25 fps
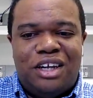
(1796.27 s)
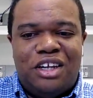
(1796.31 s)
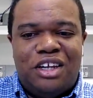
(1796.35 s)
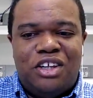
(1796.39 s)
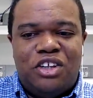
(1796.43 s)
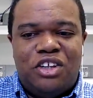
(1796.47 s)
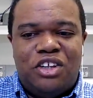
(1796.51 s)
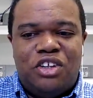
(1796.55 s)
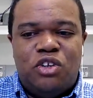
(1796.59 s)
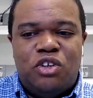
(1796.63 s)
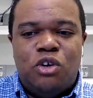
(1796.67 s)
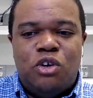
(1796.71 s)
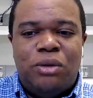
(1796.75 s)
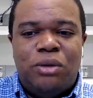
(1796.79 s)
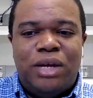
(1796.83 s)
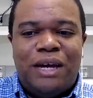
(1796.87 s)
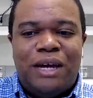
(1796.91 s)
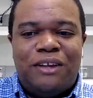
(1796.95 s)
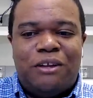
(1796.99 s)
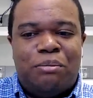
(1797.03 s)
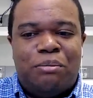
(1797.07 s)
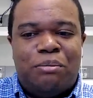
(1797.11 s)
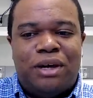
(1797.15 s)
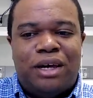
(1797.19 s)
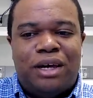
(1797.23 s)
you normally have to
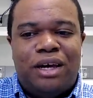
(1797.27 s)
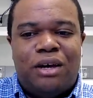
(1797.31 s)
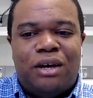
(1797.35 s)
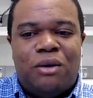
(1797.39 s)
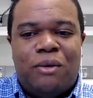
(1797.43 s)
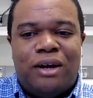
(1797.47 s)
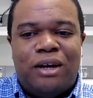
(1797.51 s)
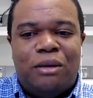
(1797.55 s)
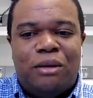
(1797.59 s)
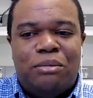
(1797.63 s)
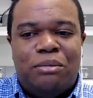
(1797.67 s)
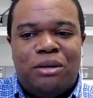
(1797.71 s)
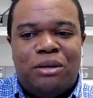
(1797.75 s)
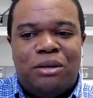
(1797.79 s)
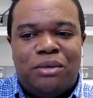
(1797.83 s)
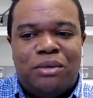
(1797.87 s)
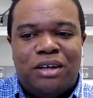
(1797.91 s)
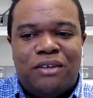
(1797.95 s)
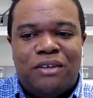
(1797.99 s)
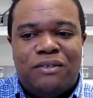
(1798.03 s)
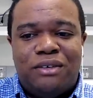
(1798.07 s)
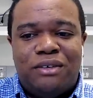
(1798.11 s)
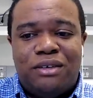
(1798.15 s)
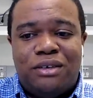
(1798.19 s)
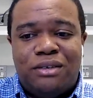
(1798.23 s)
pay quite a bit of money
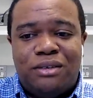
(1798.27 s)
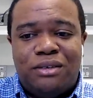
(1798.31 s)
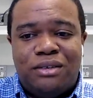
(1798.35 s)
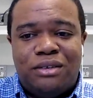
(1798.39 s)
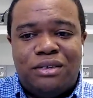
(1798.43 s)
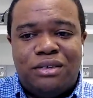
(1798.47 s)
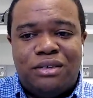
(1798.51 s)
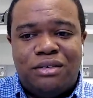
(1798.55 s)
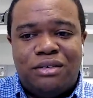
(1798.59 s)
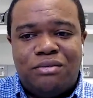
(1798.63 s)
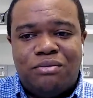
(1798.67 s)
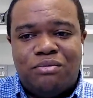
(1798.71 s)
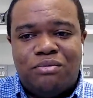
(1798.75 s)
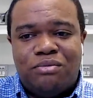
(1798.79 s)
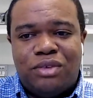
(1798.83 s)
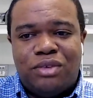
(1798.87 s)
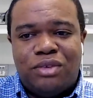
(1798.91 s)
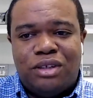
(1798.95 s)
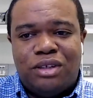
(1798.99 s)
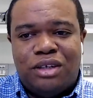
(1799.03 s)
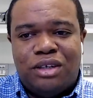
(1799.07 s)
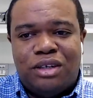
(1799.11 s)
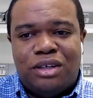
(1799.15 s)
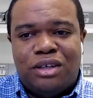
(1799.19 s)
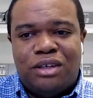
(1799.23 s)
for those.
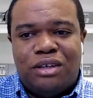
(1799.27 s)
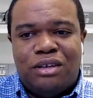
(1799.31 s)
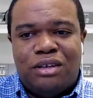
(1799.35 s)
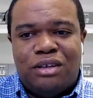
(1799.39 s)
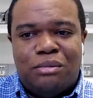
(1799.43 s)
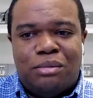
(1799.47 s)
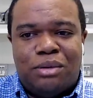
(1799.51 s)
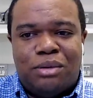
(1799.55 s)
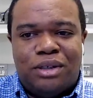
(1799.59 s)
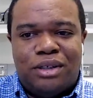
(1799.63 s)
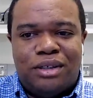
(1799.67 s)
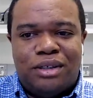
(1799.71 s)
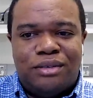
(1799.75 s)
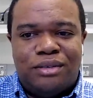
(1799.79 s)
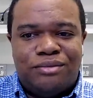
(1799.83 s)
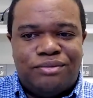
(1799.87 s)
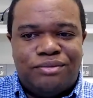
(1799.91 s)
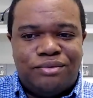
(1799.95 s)
But